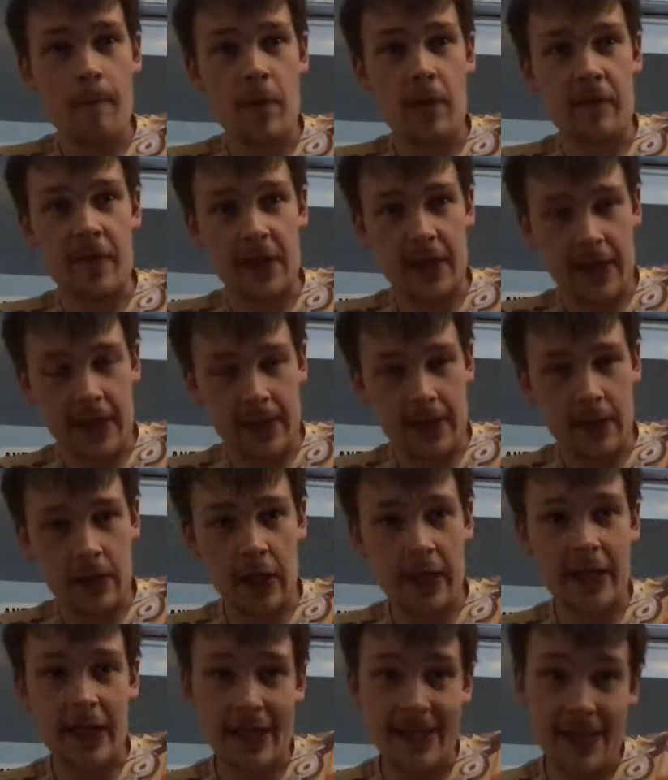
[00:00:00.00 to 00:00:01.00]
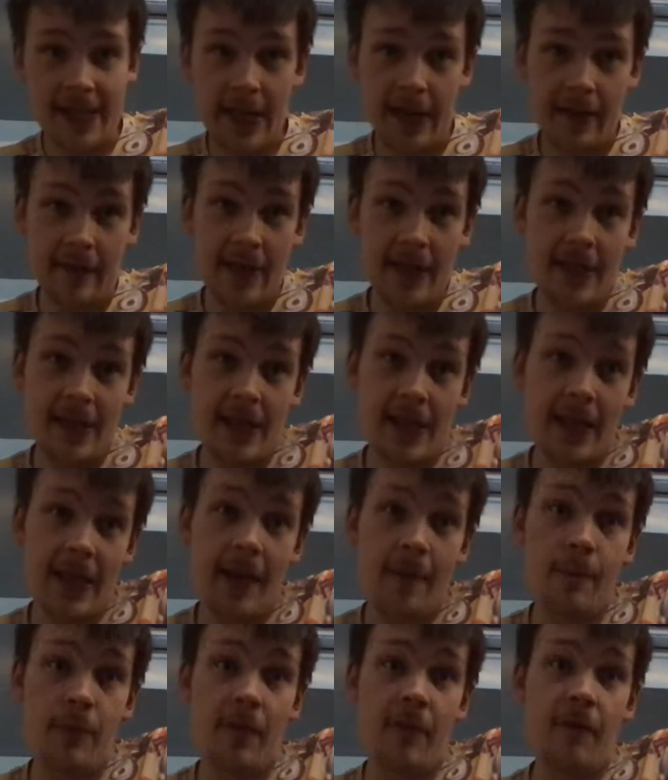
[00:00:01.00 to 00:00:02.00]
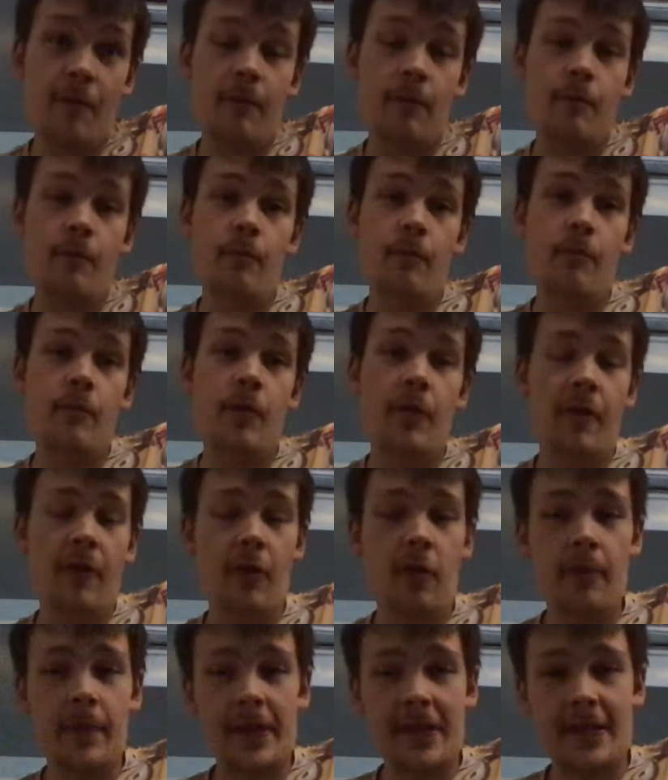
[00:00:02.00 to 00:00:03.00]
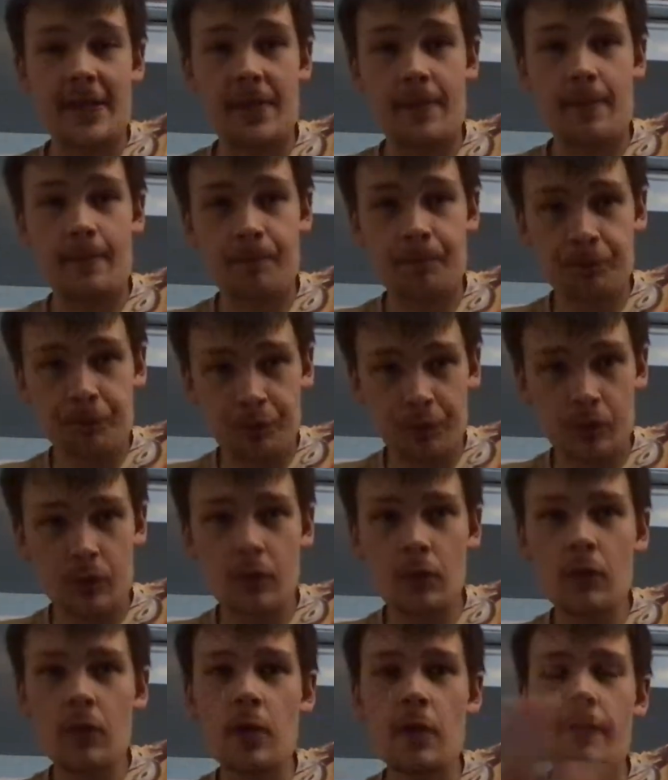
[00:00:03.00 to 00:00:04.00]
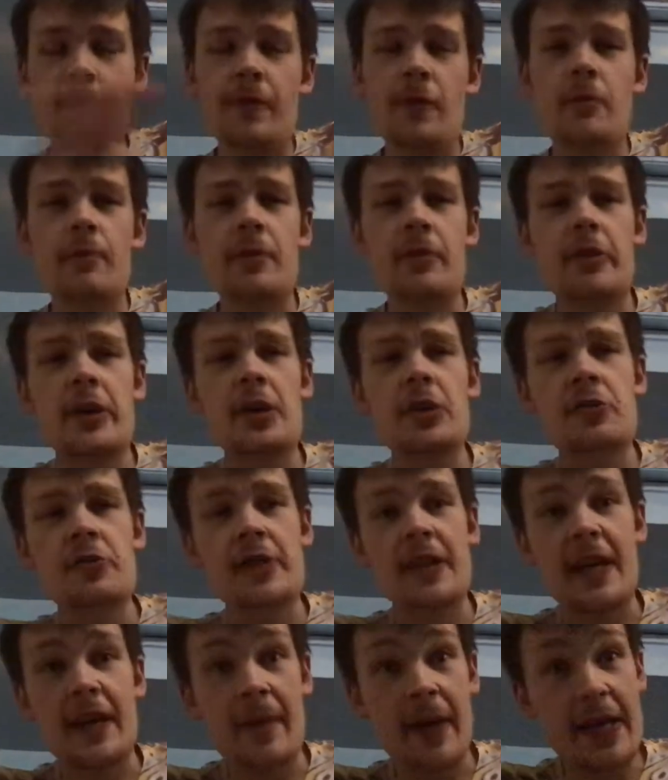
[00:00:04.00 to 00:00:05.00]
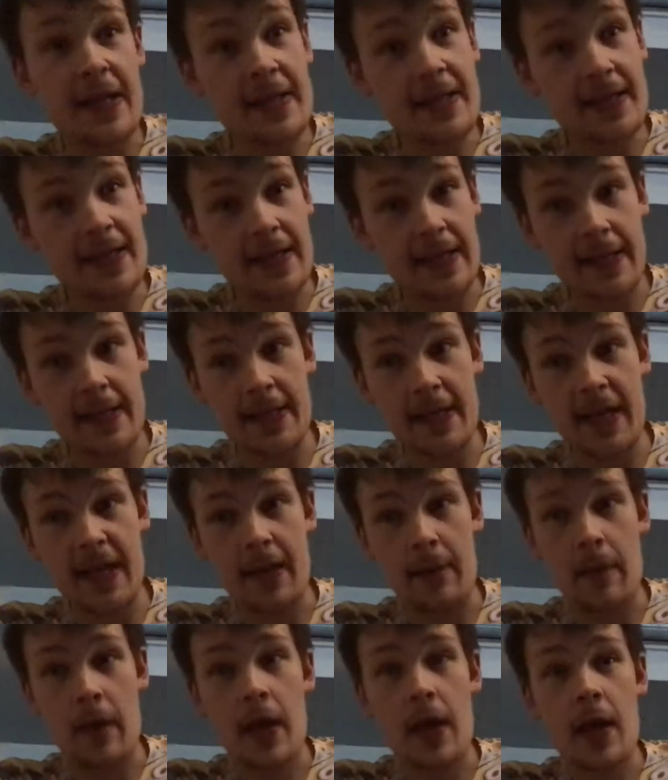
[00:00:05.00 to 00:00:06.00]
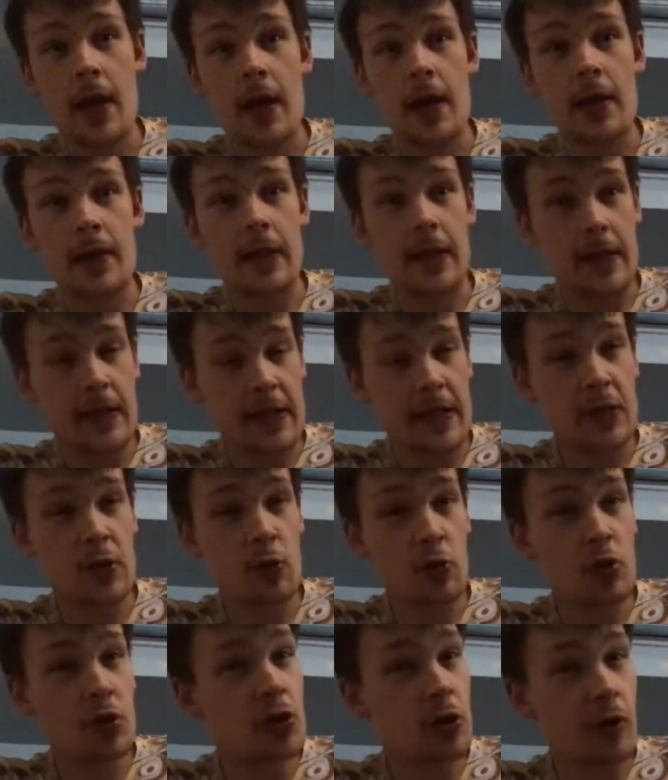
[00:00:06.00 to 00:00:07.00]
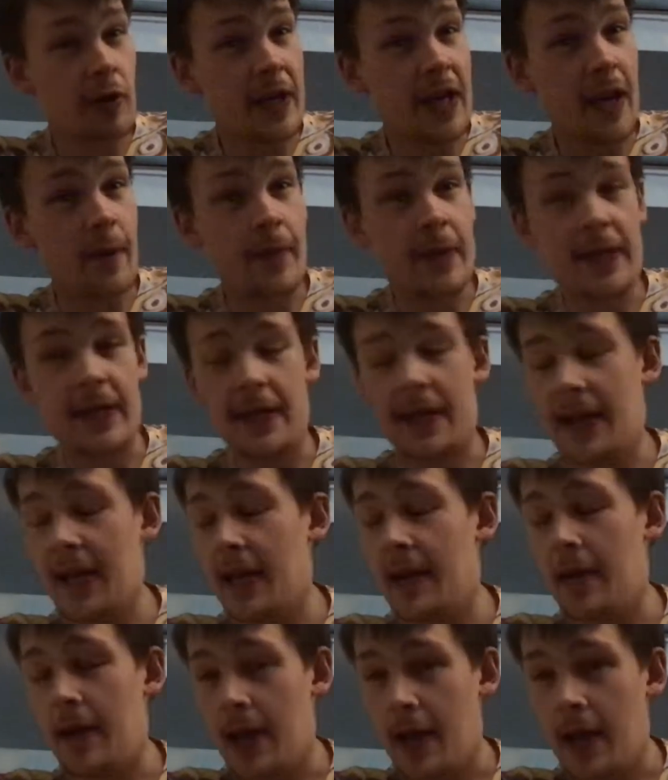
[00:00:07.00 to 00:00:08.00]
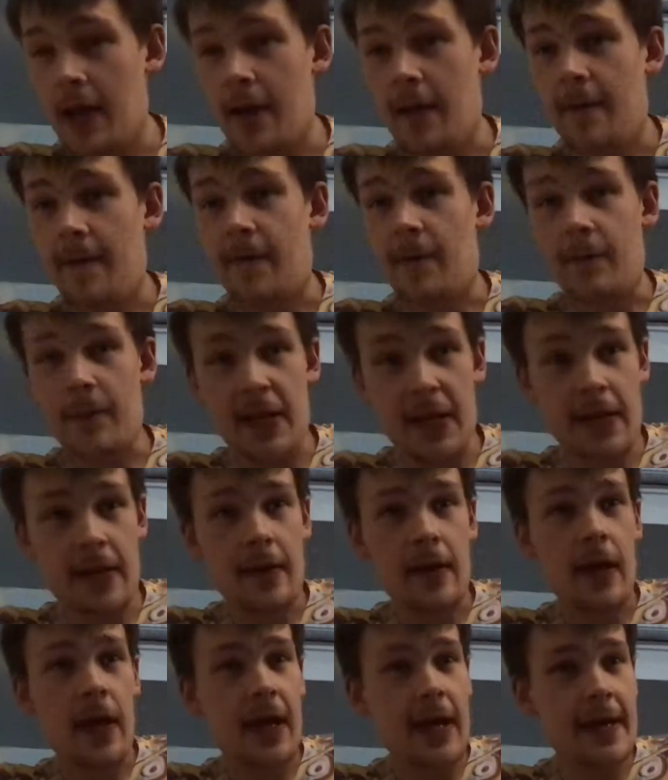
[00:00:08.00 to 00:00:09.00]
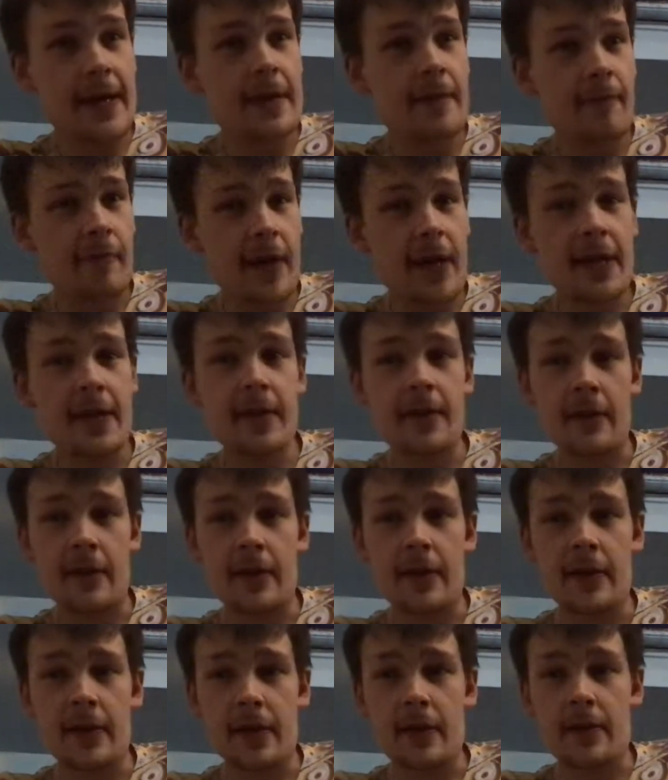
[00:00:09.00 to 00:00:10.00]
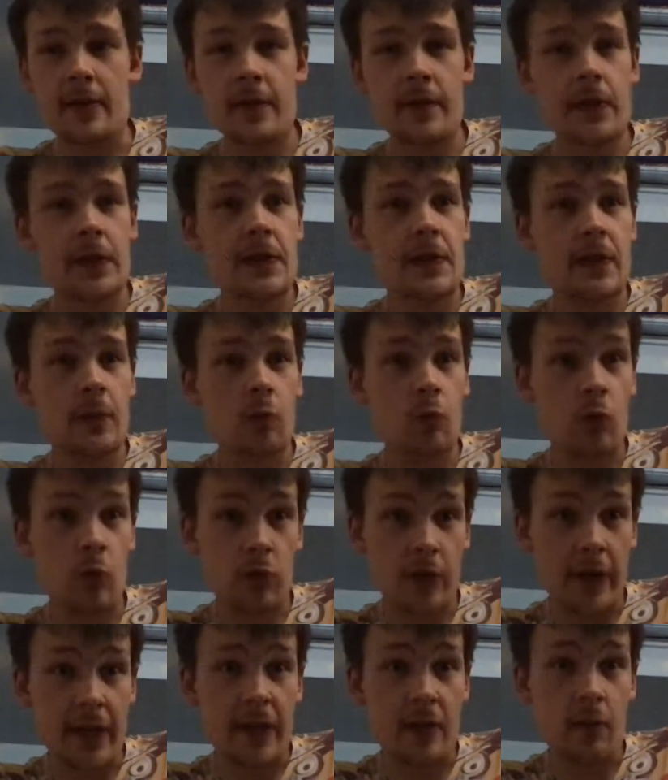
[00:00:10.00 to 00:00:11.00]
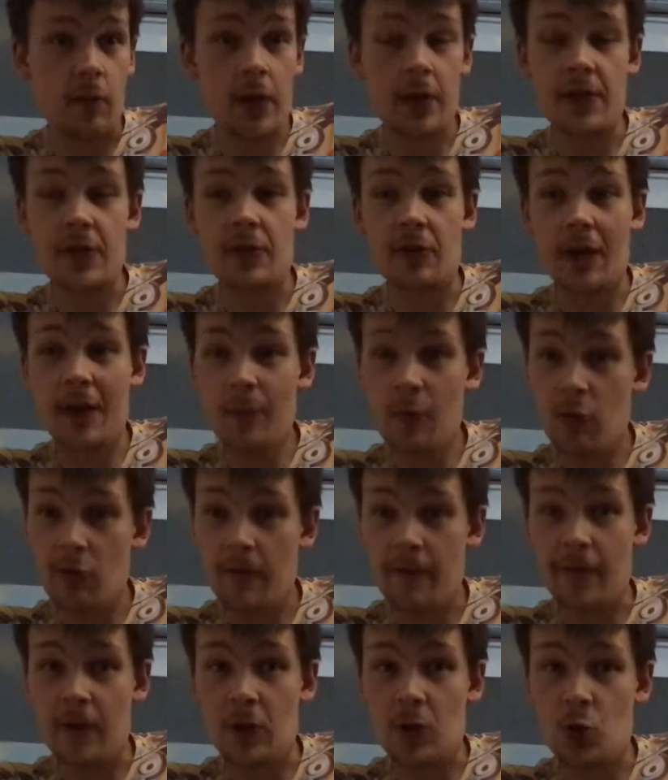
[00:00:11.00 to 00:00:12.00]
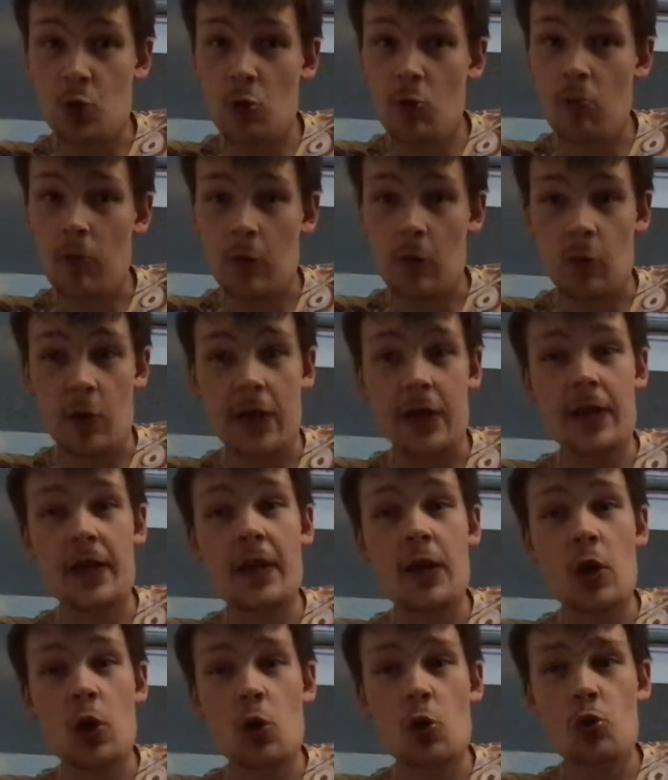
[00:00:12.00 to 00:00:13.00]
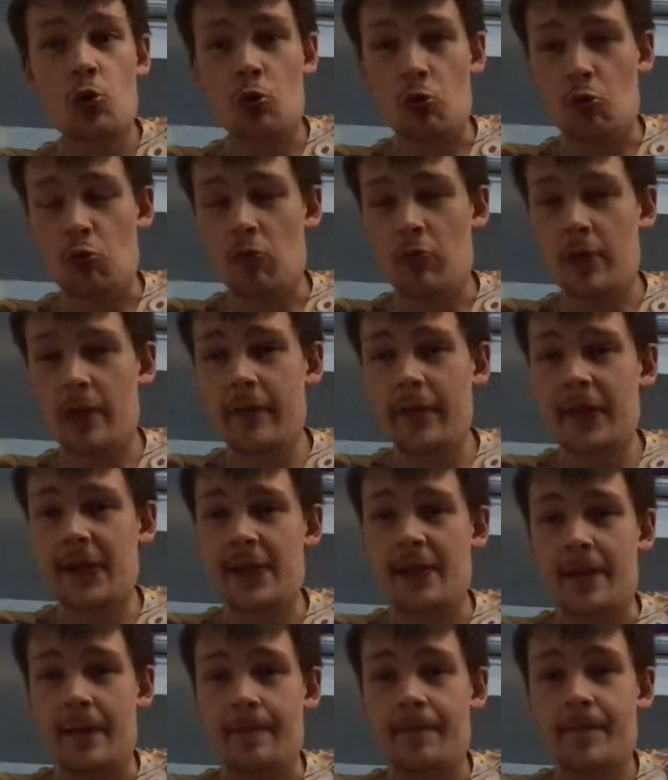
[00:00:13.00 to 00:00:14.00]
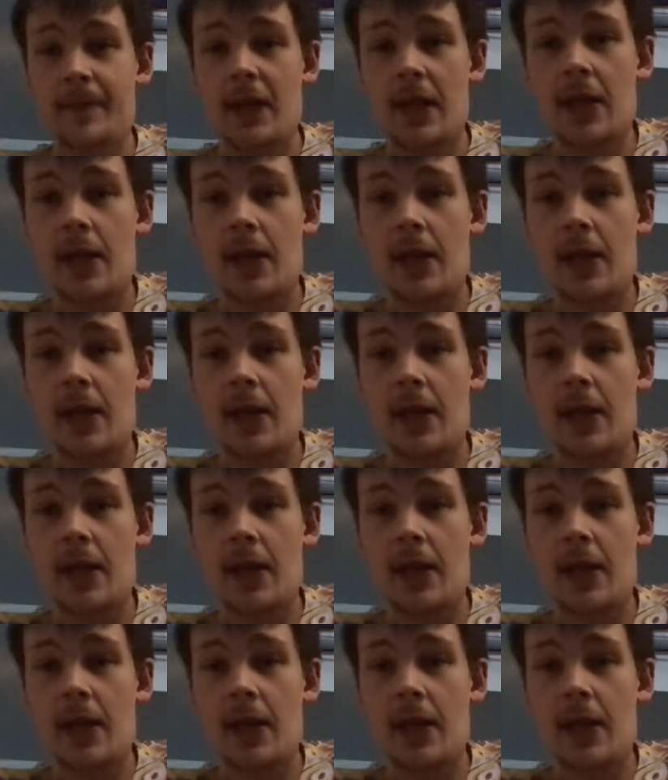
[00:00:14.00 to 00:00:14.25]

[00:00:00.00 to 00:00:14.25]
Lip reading: but they can, like I said, they take that performance from the Rangers game into this game, then they could shock Aberdeen. And for me, I reckon that Livingston will get the win, so I'm going for a 2-1 win to Livingston.